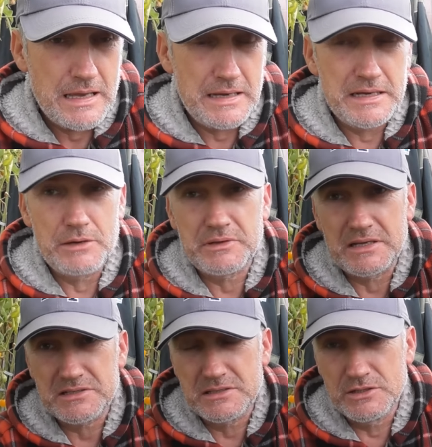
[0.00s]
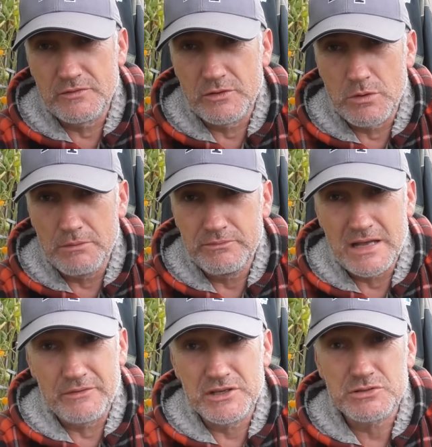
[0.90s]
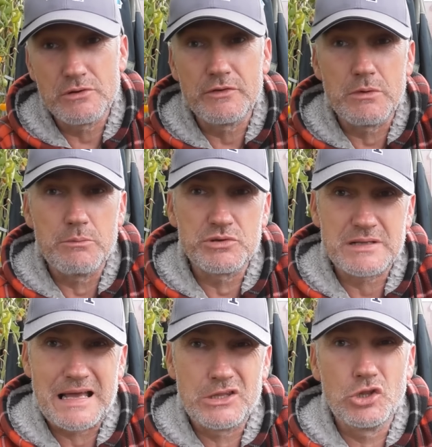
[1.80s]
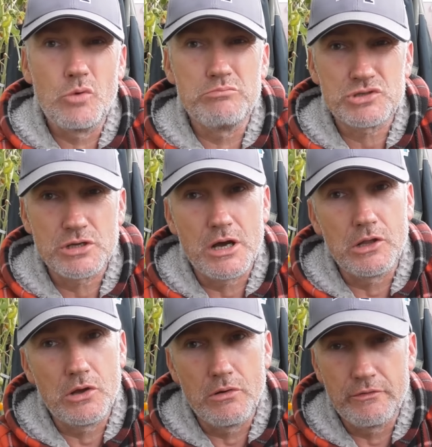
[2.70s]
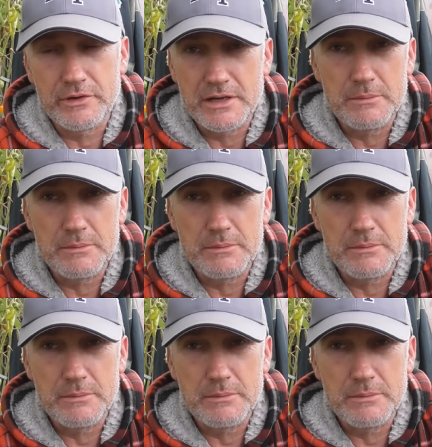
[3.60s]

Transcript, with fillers: And now gets to the other one. Now this other one was like lumps all over it.